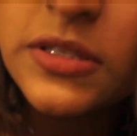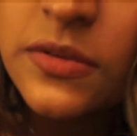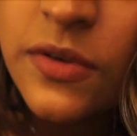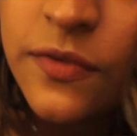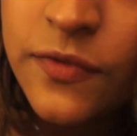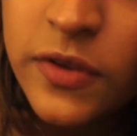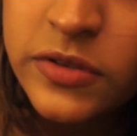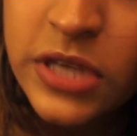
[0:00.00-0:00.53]
a
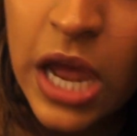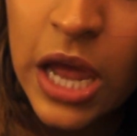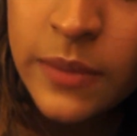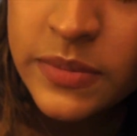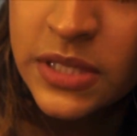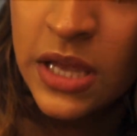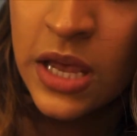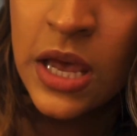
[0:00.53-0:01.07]
few
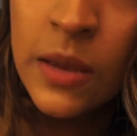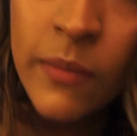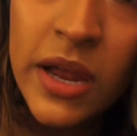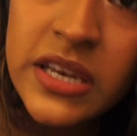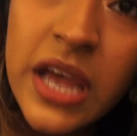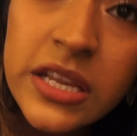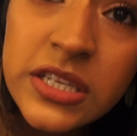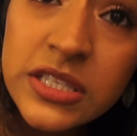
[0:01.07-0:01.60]
times. My
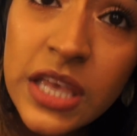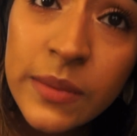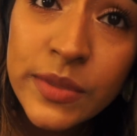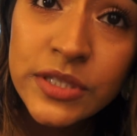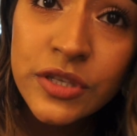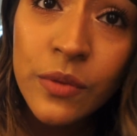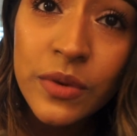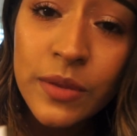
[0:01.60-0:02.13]
dad just gave me
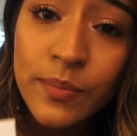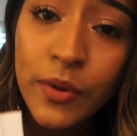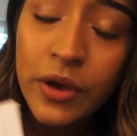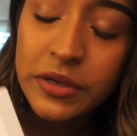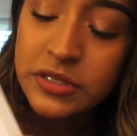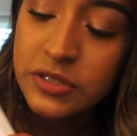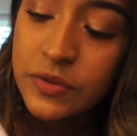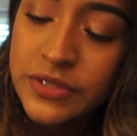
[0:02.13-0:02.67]
so many
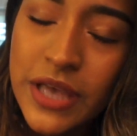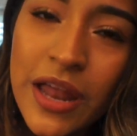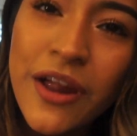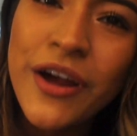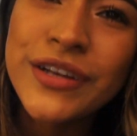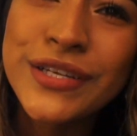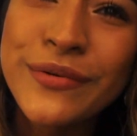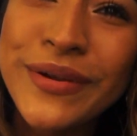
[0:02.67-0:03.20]
books, so it's kind of
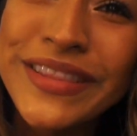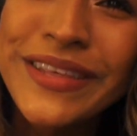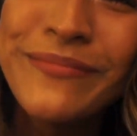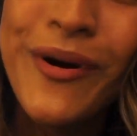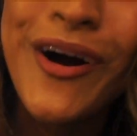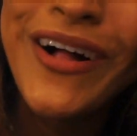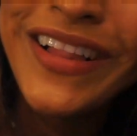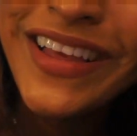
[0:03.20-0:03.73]
hard to read them all.